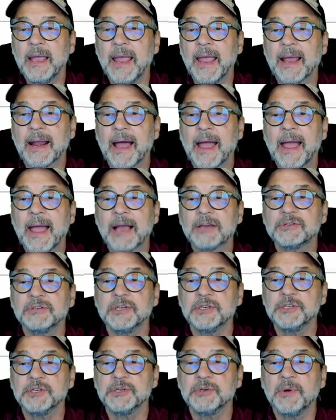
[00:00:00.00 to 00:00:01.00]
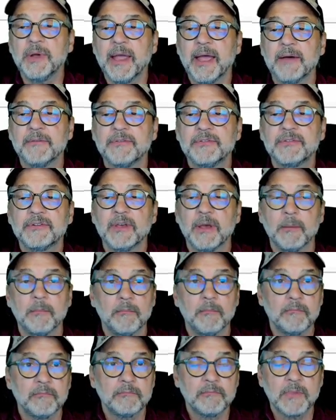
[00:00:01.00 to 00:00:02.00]
And I actually do have
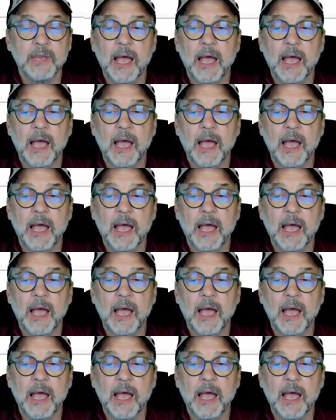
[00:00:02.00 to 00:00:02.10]
some